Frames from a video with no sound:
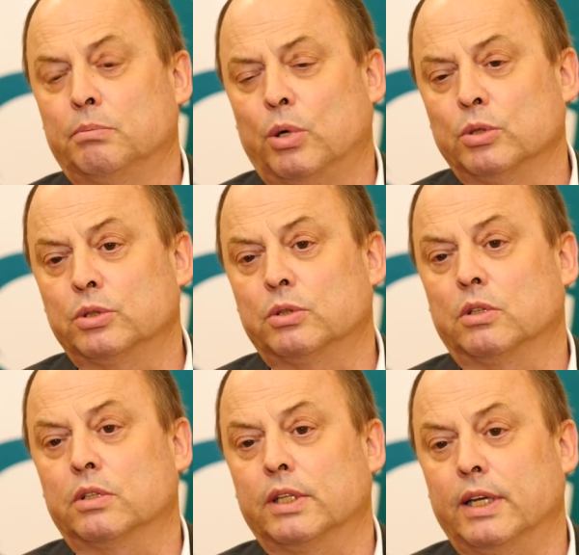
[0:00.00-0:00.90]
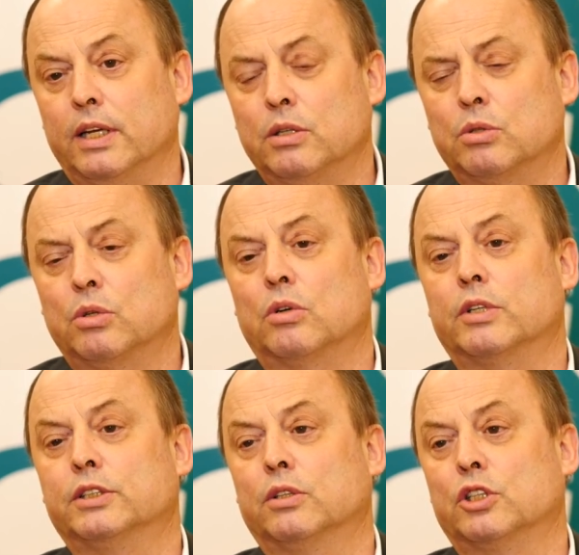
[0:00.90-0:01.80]
postdoc, into
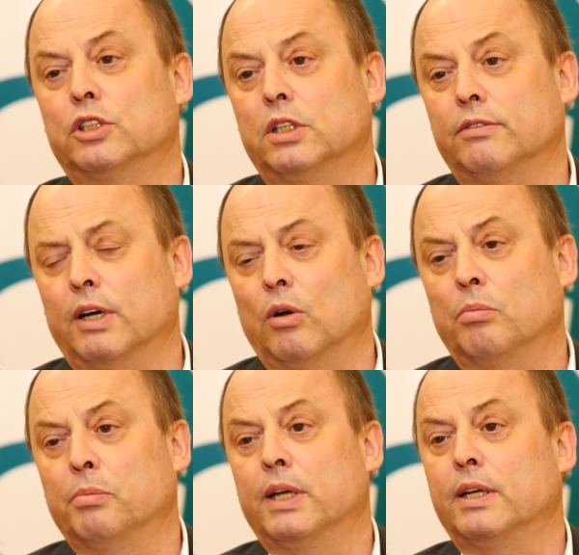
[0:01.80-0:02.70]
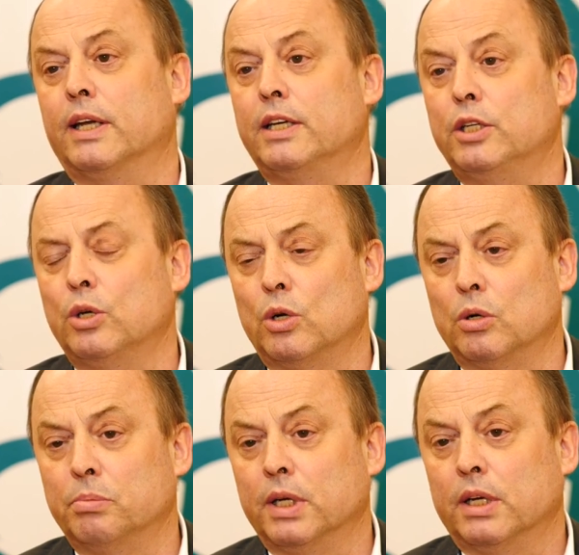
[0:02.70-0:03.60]
research and development in
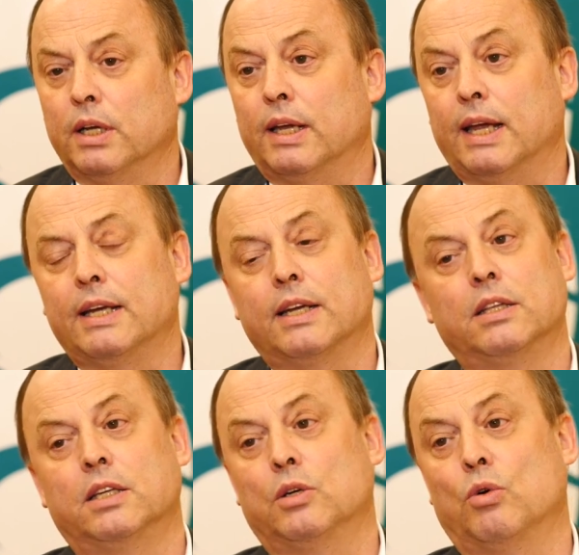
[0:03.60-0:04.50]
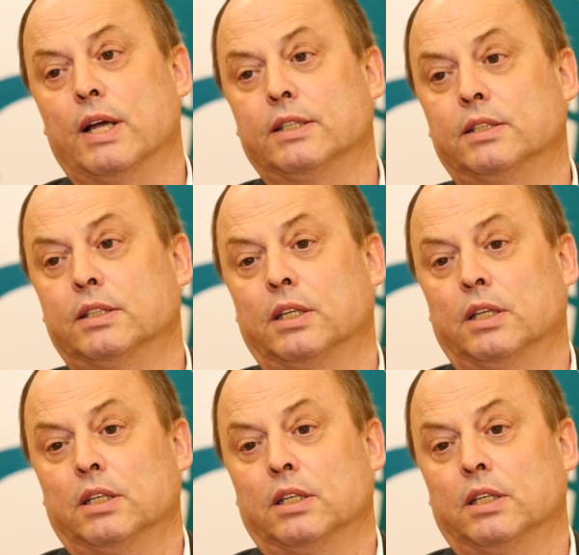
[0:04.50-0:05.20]
Europe and in the US,